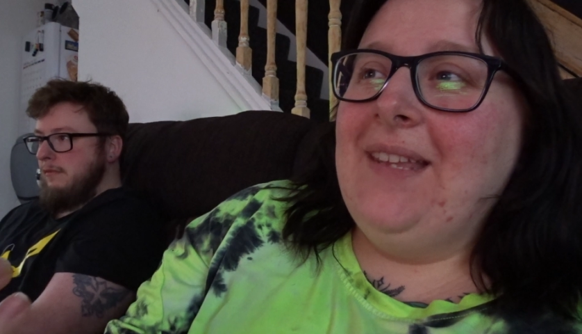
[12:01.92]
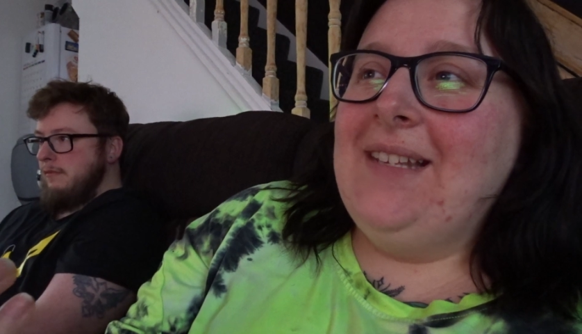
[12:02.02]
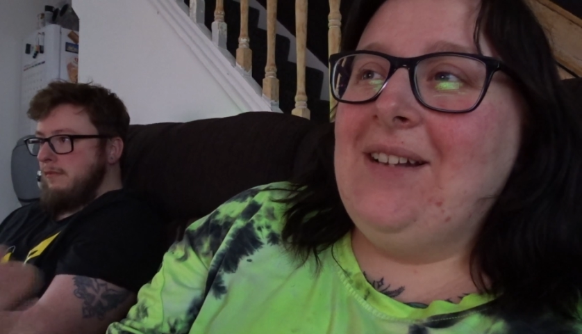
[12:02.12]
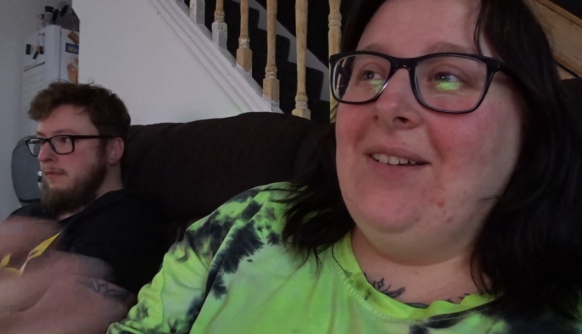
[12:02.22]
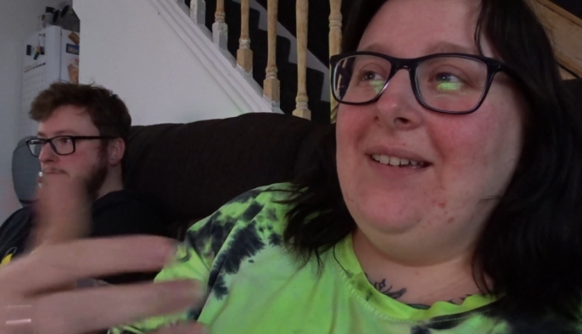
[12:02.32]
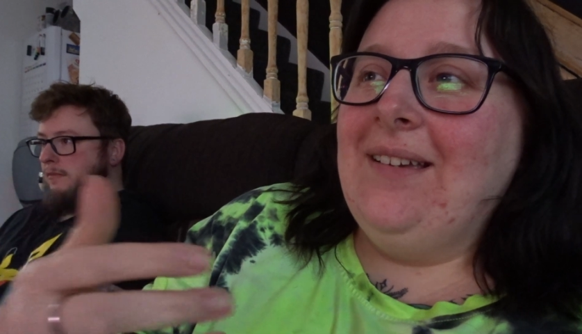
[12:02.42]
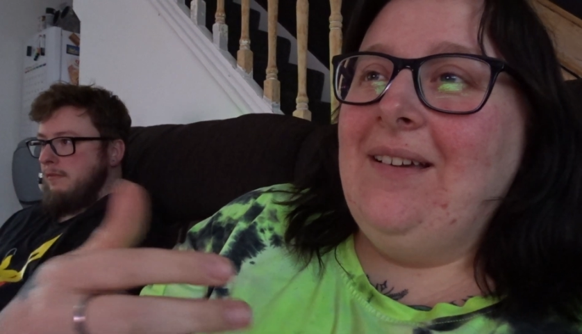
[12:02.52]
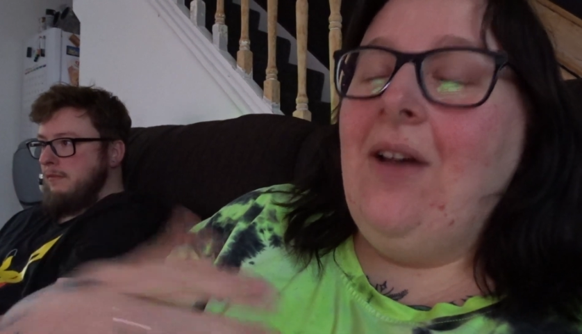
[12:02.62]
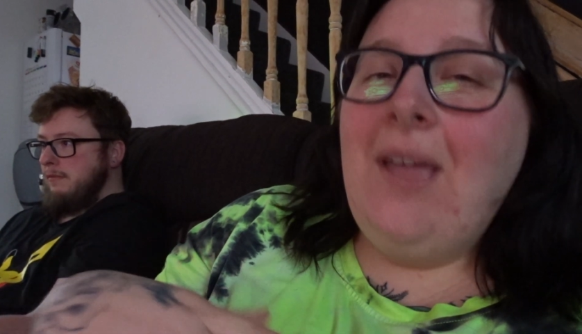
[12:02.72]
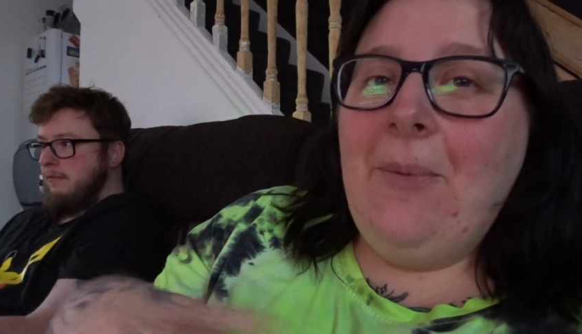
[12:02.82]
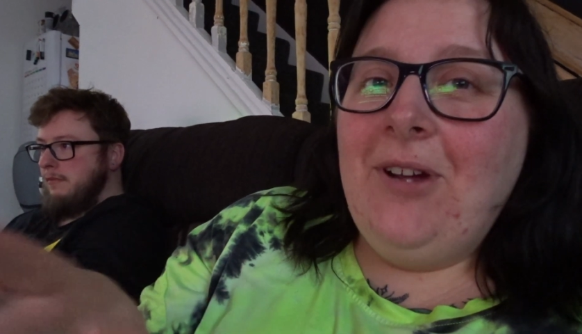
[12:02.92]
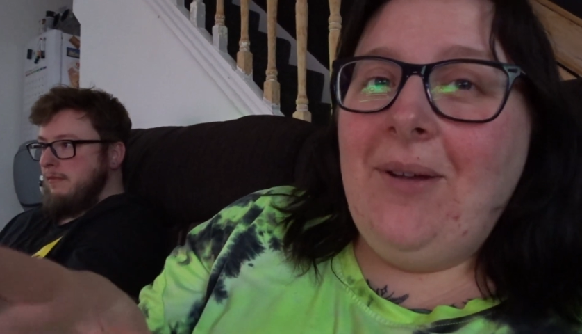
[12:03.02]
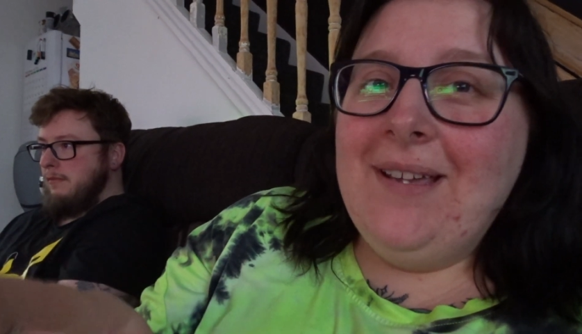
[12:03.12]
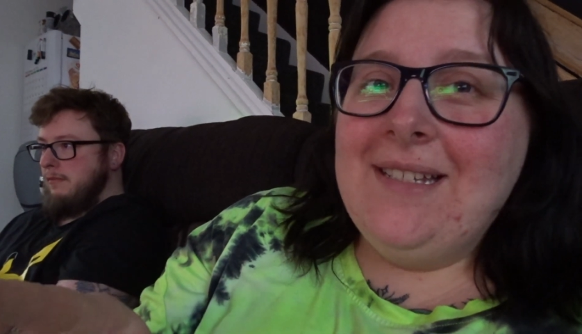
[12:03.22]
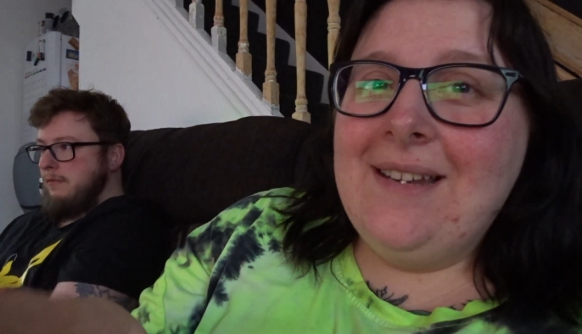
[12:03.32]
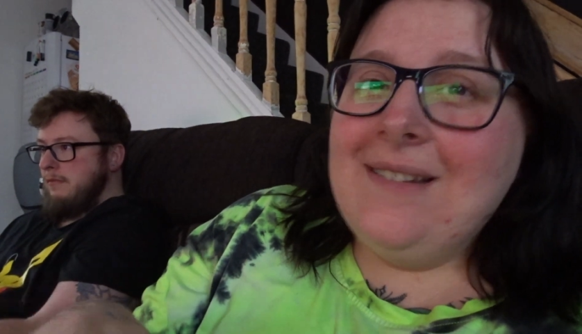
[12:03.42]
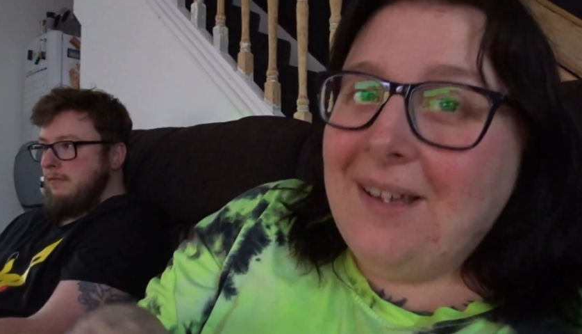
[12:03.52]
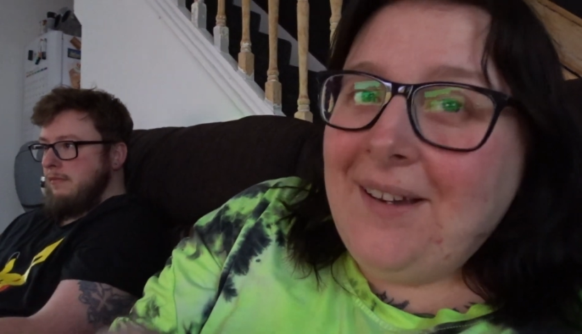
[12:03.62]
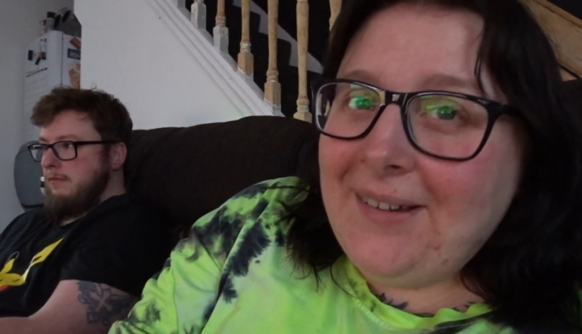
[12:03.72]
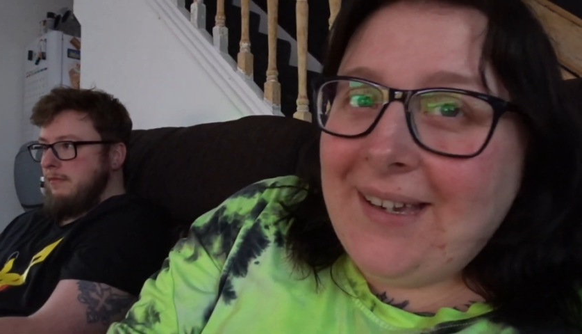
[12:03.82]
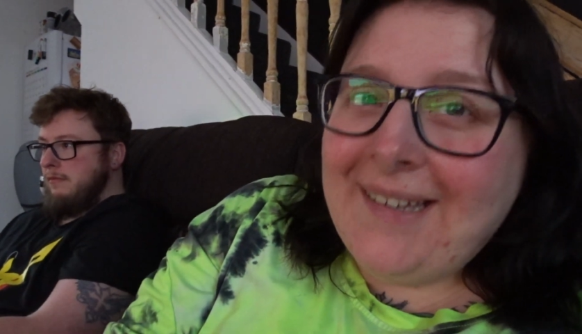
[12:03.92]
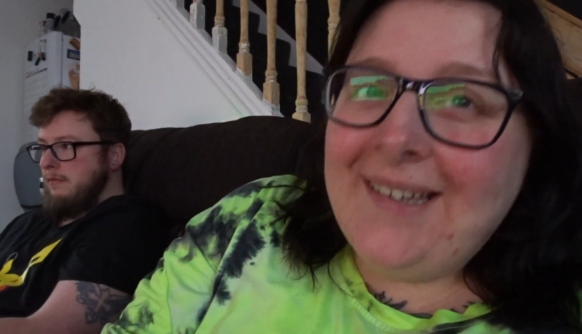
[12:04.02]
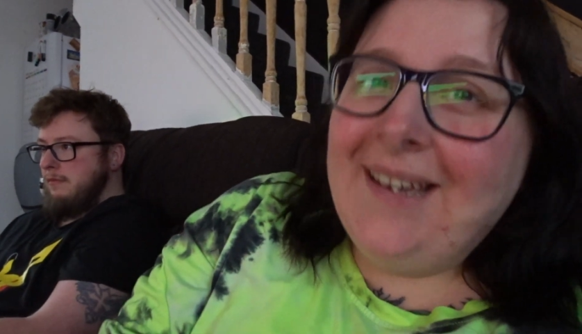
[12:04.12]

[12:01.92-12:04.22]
Speaker 1: it's like, oh yeah, we'll go here today. It's okay,